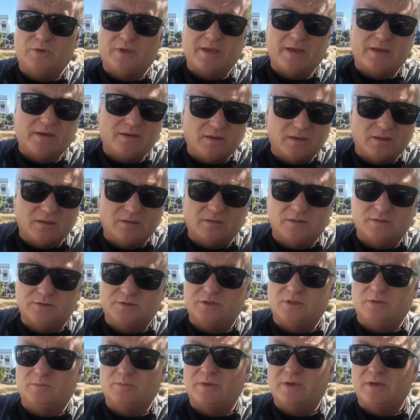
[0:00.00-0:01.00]
you can get in the
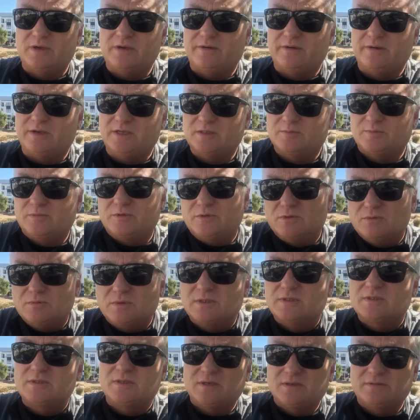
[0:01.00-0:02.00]
cheaper areas, but who
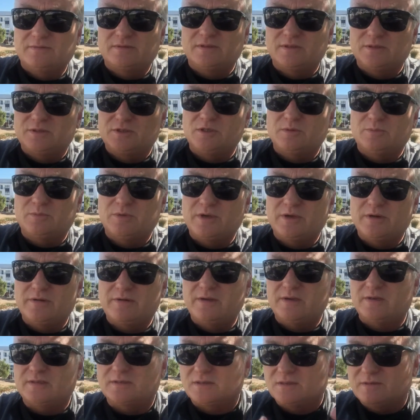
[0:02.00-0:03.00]
wants to live in the cheaper
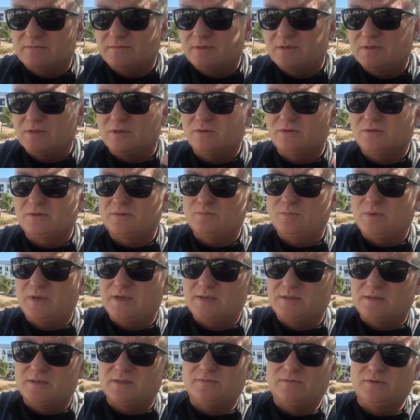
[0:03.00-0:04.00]
areas? Live in a good
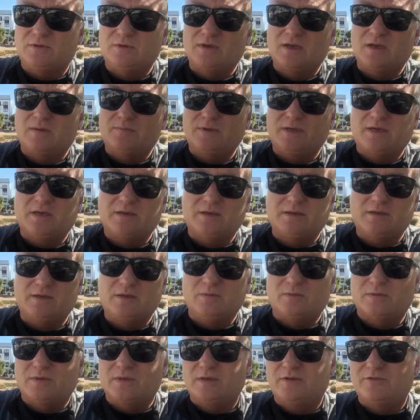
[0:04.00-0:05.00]
place. If you come down here,
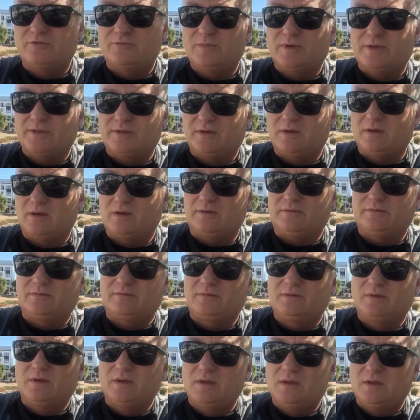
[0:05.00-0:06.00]
you want to live by the
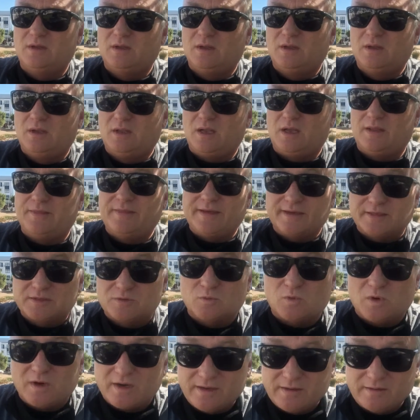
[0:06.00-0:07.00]
coast, and that's
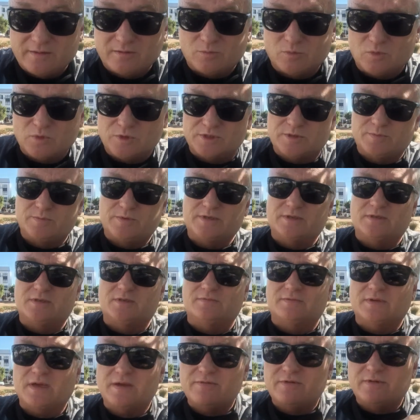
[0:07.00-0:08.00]
why it's more
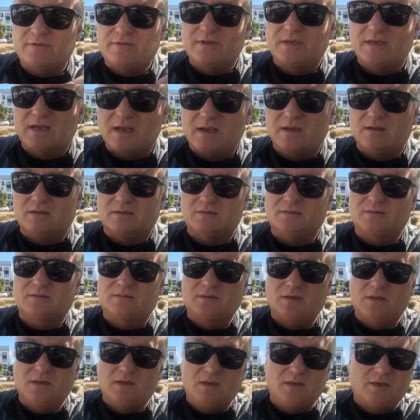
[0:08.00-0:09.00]
expensive. Everything else,
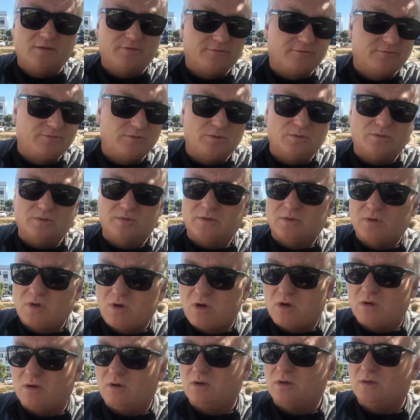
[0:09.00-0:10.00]
food,
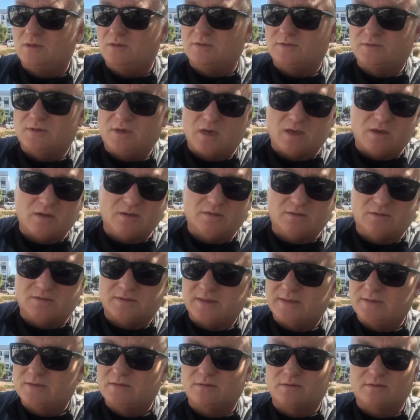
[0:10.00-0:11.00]
cars, clothes,
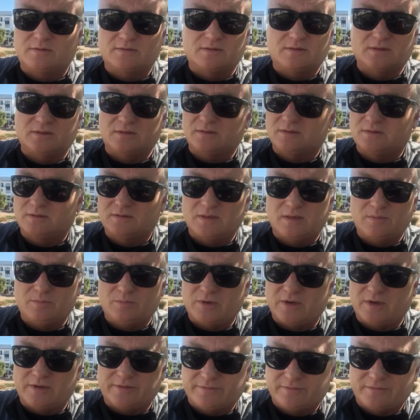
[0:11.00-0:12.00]
that sort of thing, same
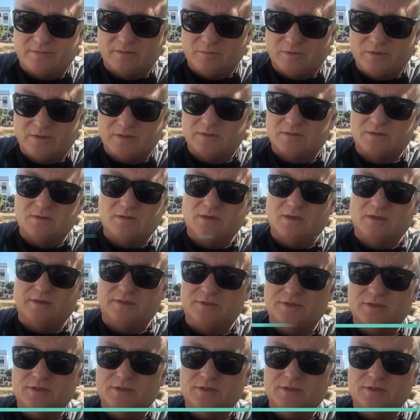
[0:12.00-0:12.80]
price. I mean, it's not going